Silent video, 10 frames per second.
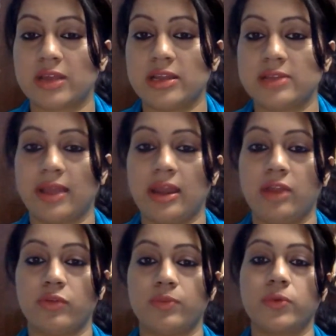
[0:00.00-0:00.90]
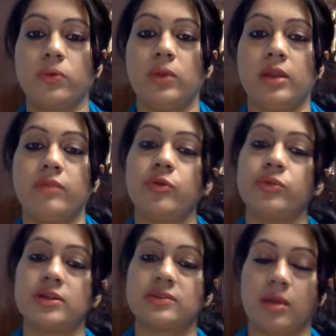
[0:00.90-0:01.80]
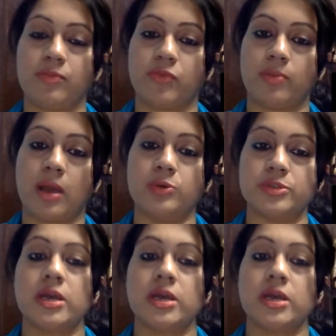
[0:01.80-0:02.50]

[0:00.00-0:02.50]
kid is gaining from school, and few things come from house.